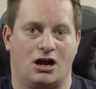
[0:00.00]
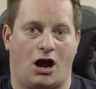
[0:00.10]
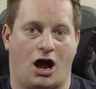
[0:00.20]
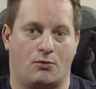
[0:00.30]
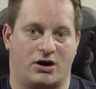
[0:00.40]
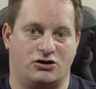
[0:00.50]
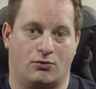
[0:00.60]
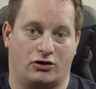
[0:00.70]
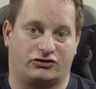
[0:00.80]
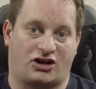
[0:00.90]
when you
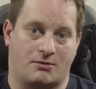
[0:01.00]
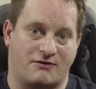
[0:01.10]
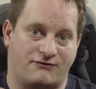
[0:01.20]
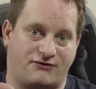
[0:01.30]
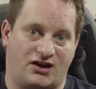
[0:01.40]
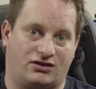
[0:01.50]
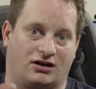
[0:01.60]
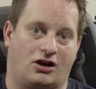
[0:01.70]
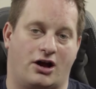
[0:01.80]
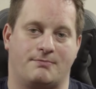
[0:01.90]
want to come and fit the
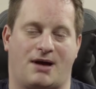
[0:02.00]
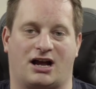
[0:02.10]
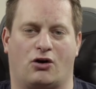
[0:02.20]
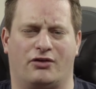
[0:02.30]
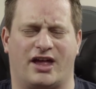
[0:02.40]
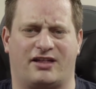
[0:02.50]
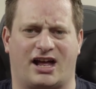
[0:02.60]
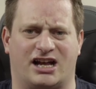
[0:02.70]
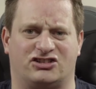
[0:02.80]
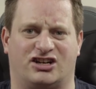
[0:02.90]
light back on there.
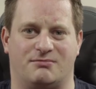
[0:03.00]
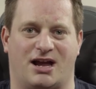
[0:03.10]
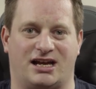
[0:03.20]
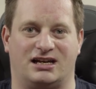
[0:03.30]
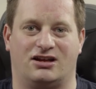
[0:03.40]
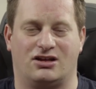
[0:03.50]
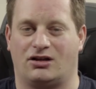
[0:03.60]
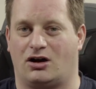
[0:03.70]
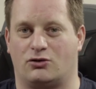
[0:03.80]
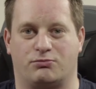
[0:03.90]
That actually made
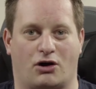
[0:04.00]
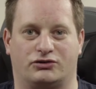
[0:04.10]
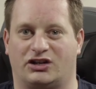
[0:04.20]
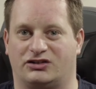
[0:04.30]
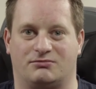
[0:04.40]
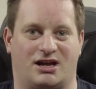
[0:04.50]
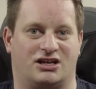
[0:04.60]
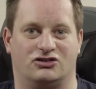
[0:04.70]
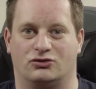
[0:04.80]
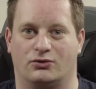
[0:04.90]
the whole process of
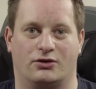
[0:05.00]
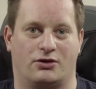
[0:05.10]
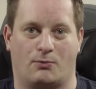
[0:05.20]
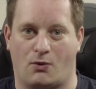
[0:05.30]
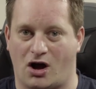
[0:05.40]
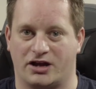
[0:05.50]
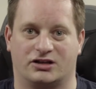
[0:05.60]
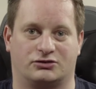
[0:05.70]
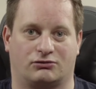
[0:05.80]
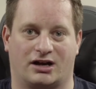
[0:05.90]
making sure that the
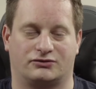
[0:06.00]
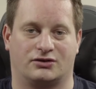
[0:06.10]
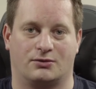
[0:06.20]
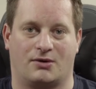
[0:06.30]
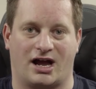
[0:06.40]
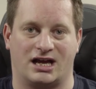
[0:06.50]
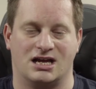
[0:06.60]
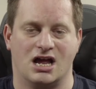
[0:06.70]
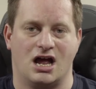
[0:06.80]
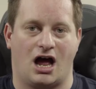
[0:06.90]
wires were out of the way
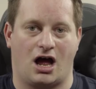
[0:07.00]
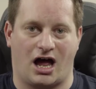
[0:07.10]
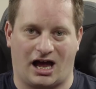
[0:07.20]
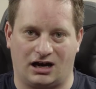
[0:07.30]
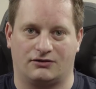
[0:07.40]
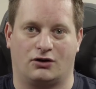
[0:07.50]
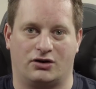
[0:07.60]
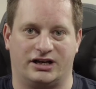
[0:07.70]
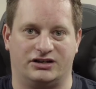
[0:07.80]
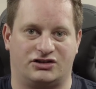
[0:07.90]
a hell of a
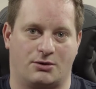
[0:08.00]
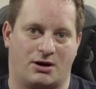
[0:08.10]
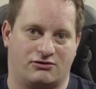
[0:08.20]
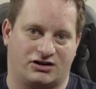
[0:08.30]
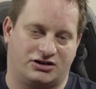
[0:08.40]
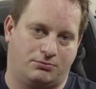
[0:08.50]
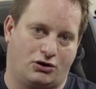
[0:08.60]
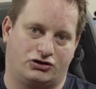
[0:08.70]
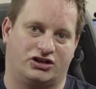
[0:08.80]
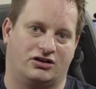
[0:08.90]
lot easier when you're actually
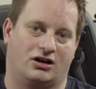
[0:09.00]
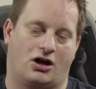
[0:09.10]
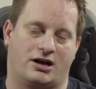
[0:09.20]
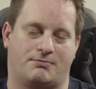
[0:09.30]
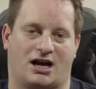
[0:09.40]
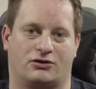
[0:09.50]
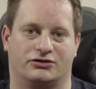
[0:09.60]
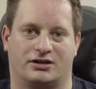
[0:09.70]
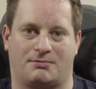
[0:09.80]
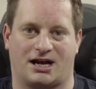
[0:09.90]
pushing the light back
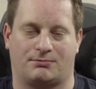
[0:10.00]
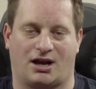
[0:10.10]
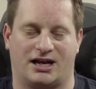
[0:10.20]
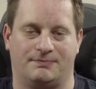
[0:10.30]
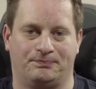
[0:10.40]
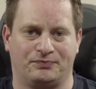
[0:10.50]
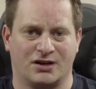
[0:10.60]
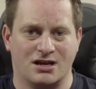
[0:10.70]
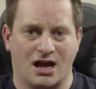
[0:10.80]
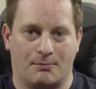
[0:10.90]
onto the back plate.
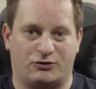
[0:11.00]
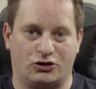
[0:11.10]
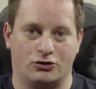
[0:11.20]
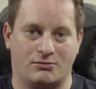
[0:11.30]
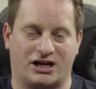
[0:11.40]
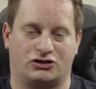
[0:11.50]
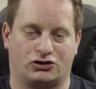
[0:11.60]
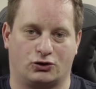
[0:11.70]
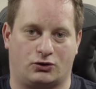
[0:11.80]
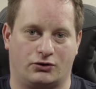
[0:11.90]
Do make
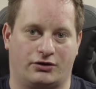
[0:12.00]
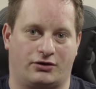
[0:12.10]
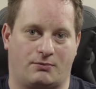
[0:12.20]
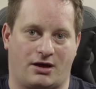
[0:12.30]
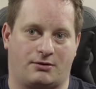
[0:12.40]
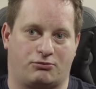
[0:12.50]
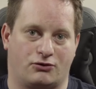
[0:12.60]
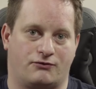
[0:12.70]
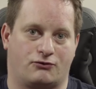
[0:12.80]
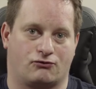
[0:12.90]
sure that the
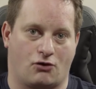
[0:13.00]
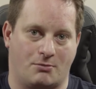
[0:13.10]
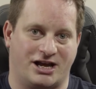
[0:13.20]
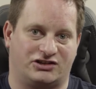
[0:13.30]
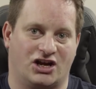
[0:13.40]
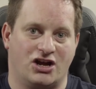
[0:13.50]
weatherproof grommet